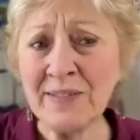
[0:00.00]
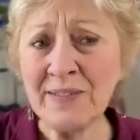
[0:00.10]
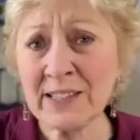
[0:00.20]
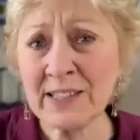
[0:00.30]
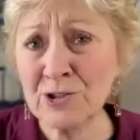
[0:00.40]

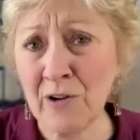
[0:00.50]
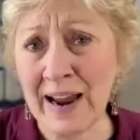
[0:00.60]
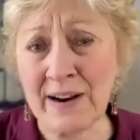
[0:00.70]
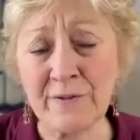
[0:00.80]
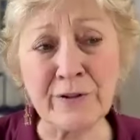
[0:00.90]
This is
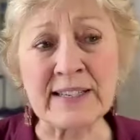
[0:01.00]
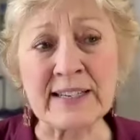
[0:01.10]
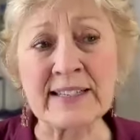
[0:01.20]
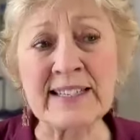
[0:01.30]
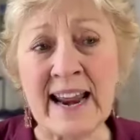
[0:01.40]
great for
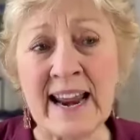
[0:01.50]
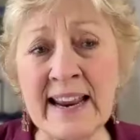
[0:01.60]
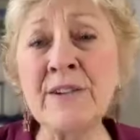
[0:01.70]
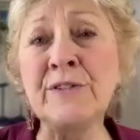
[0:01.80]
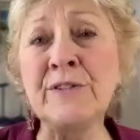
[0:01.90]

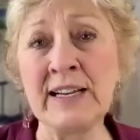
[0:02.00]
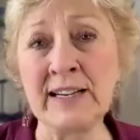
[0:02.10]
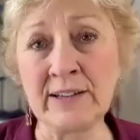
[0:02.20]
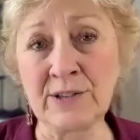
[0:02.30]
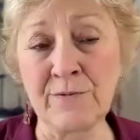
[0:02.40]
sustained
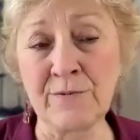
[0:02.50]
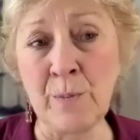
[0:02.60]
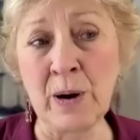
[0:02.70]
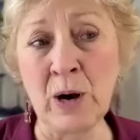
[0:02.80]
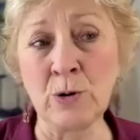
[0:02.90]
feelings of
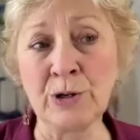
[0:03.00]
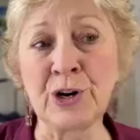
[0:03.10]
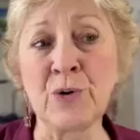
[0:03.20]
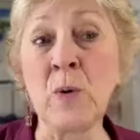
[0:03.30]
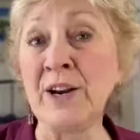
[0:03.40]

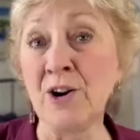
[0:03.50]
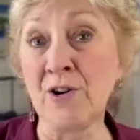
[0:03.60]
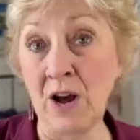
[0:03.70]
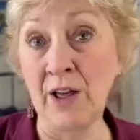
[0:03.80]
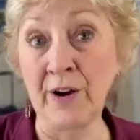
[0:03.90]
composure when
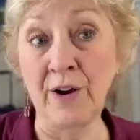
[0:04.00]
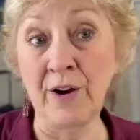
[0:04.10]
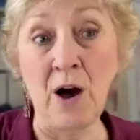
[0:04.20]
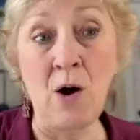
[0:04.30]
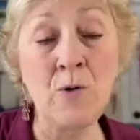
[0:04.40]
you're on the
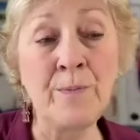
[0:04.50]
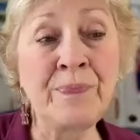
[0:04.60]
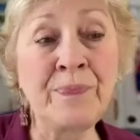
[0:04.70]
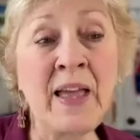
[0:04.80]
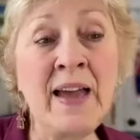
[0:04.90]
go.
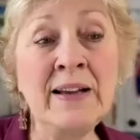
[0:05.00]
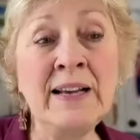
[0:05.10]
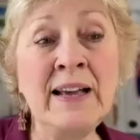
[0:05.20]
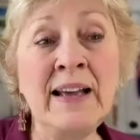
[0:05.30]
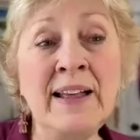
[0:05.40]

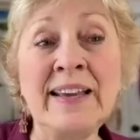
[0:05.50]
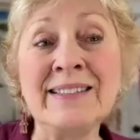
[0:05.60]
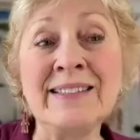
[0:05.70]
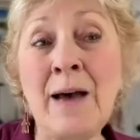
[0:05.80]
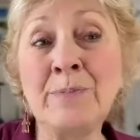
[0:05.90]

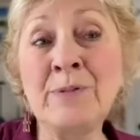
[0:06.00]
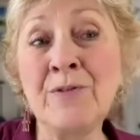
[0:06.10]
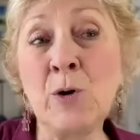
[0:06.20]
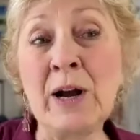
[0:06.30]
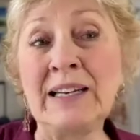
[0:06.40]
The
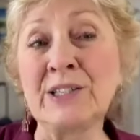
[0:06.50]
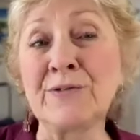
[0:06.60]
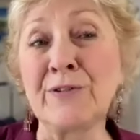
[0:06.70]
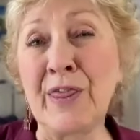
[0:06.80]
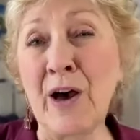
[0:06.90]
adaptive oil
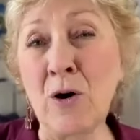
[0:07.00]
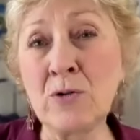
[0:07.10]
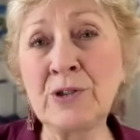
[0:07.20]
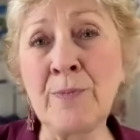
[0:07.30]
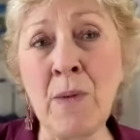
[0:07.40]
is for those